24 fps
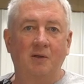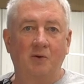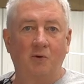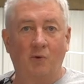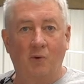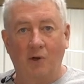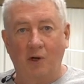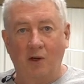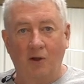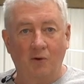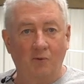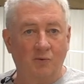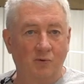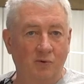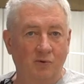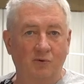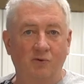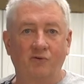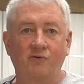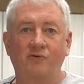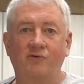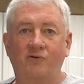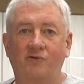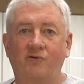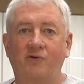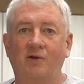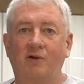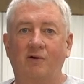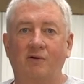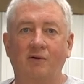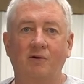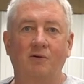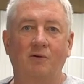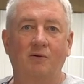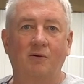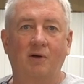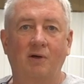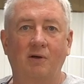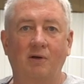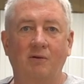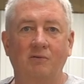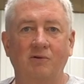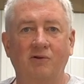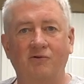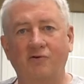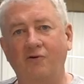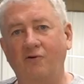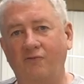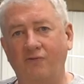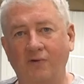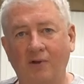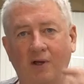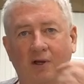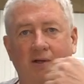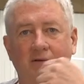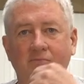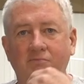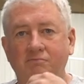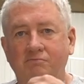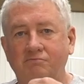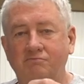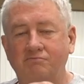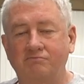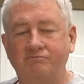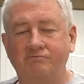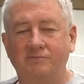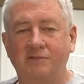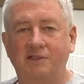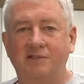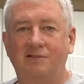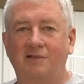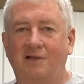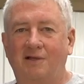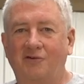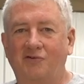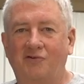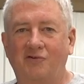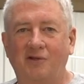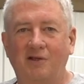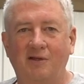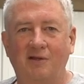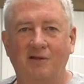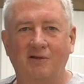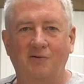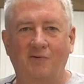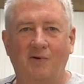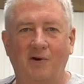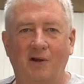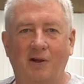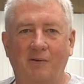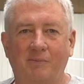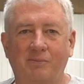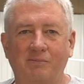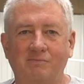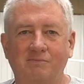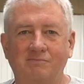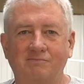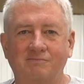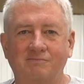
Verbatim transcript: rules, etc., let's go flying. I'll see you on the ramp.